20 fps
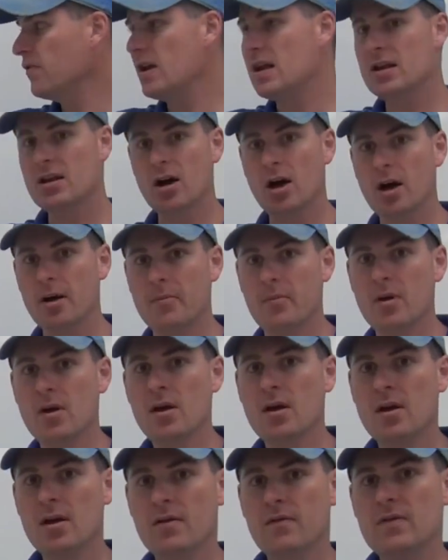Vietnam.
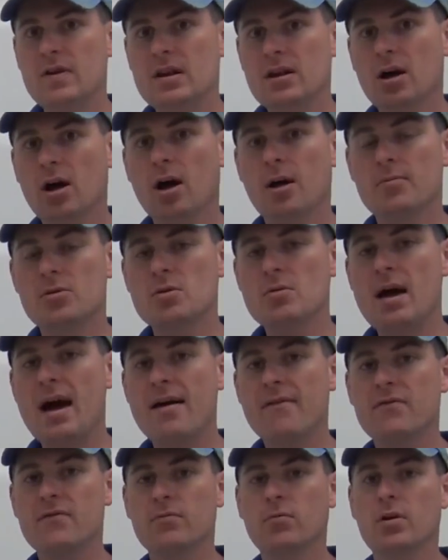Vietnam, you
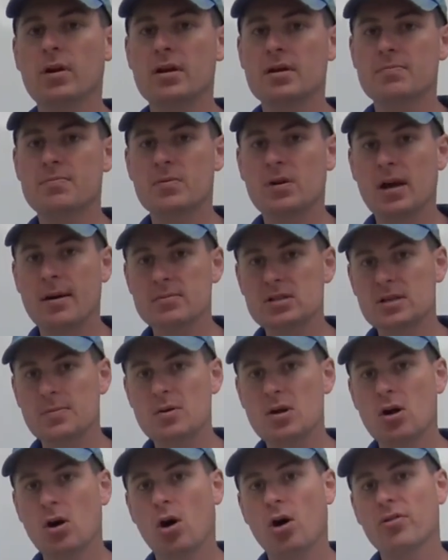have what comes to
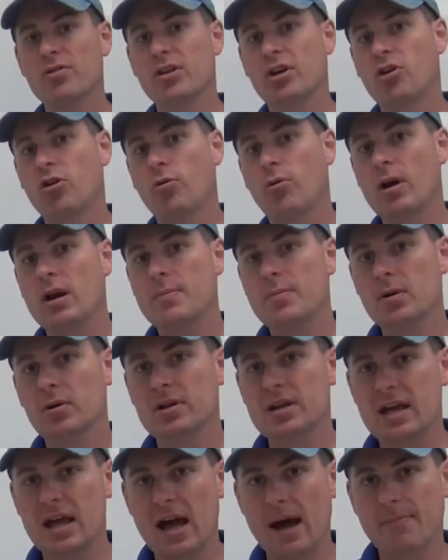be called the
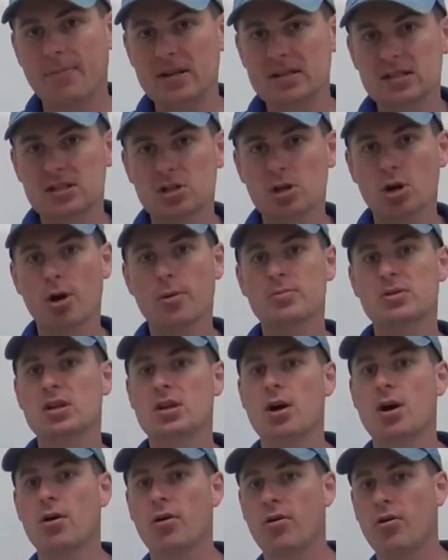credibility gap. That's a term to
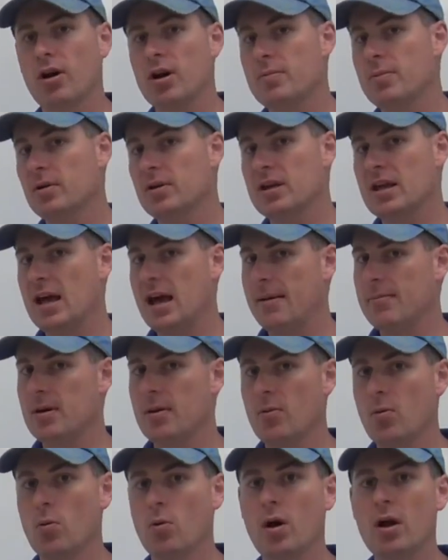know. Credibility gap.
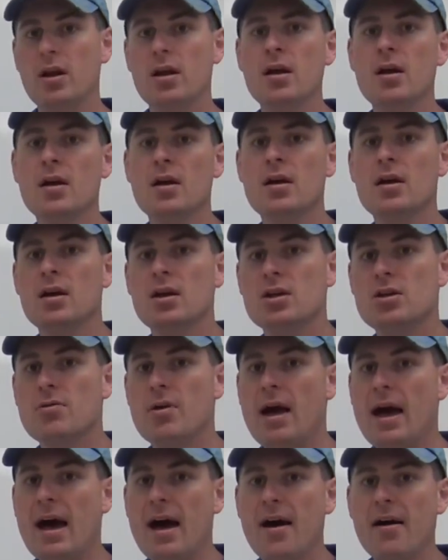Number one,
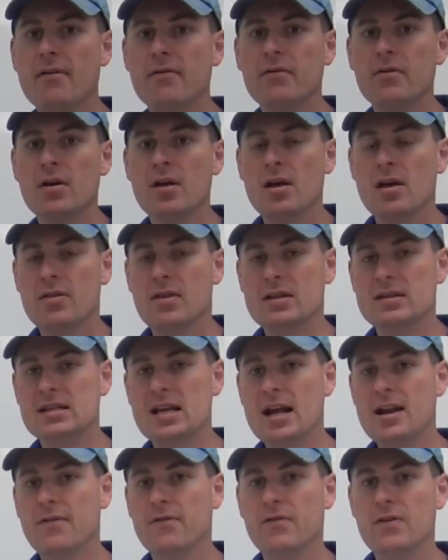you have the
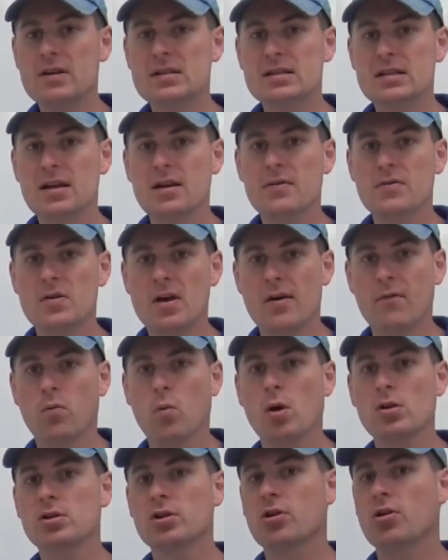Tet Offensive. You have
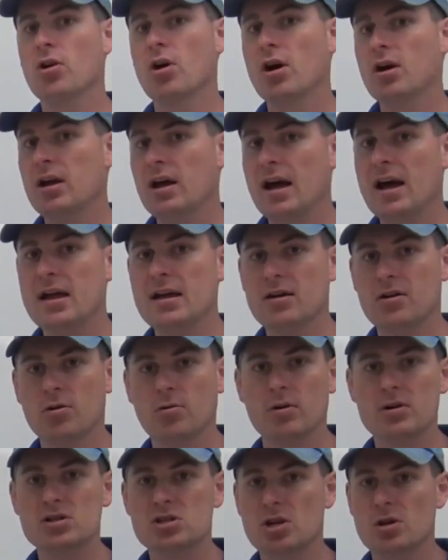Walter Cronkite
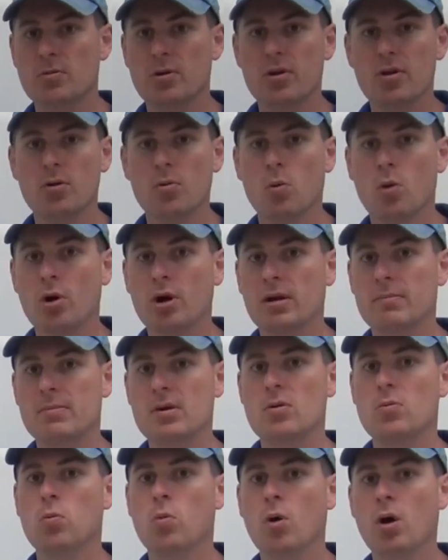questioning whether the war can
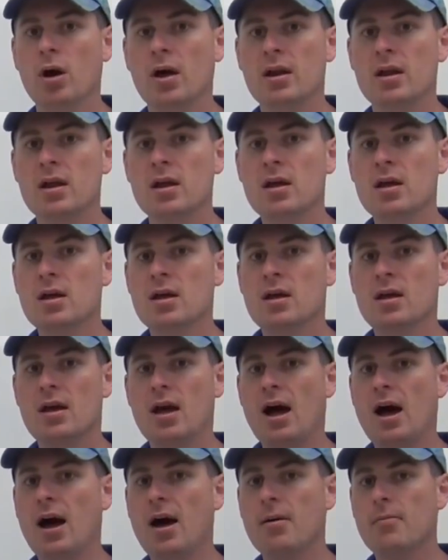be won.
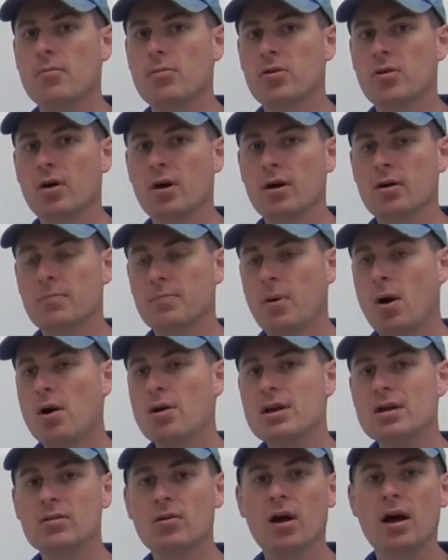Um, the
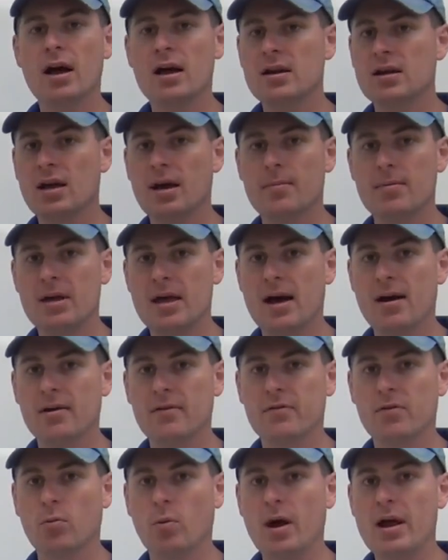party line coming out
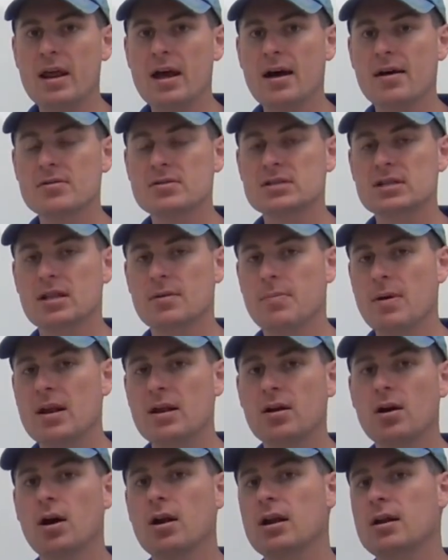of the White House and the
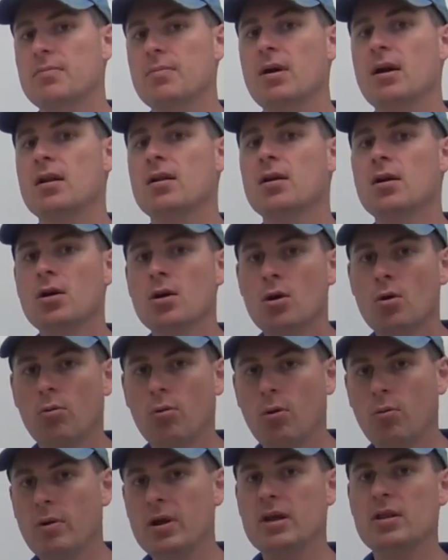Pentagon had been,
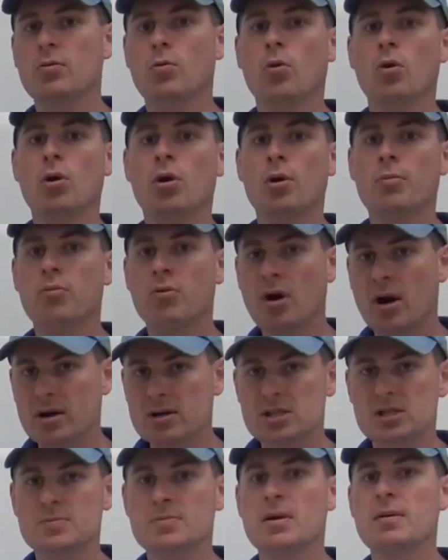we're winning the war,
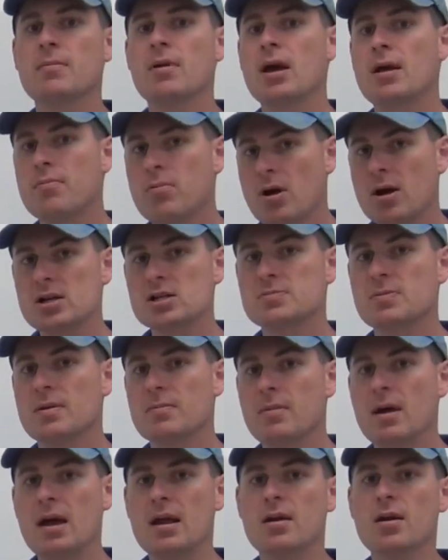progress is being made, progress is
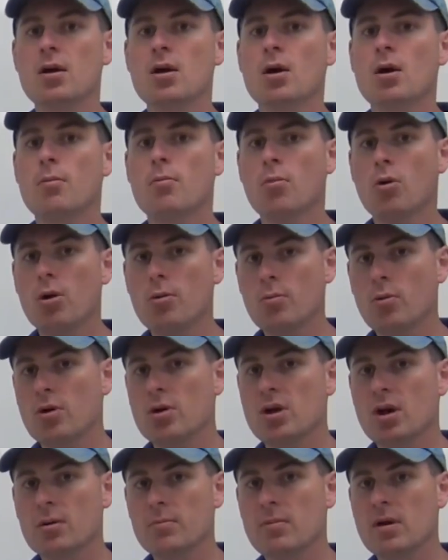being made. More and
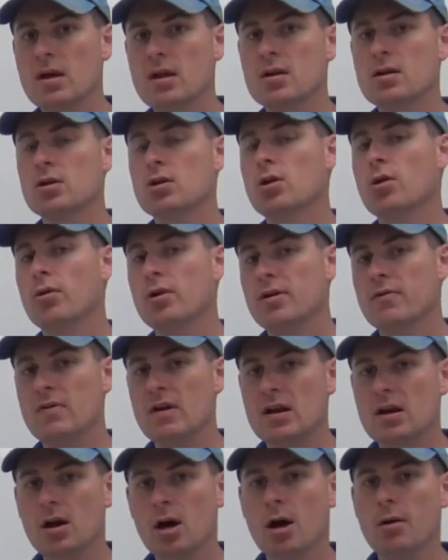more young men going to
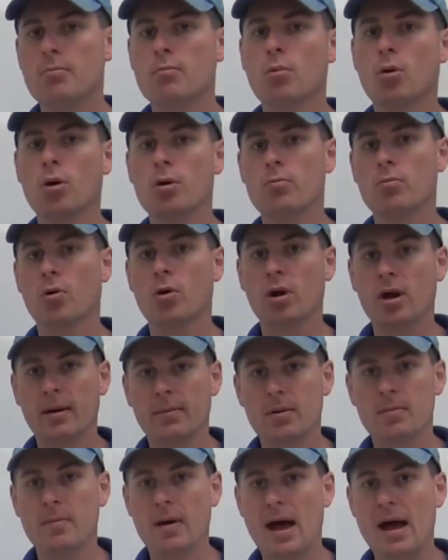Vietnam, more and more
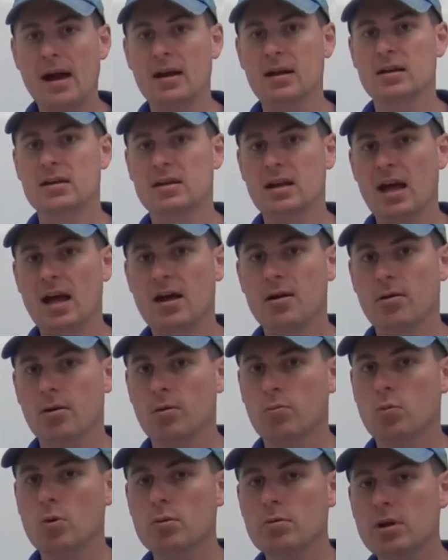coming back dead
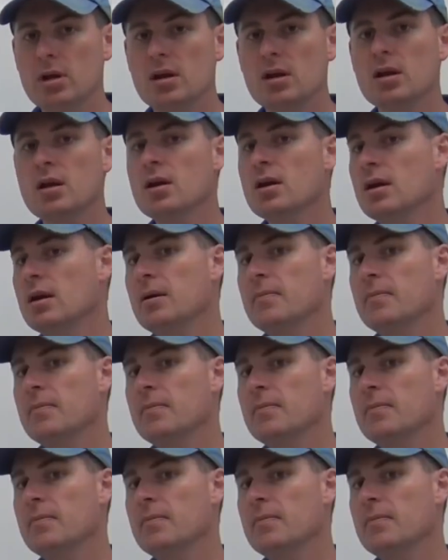or wounded.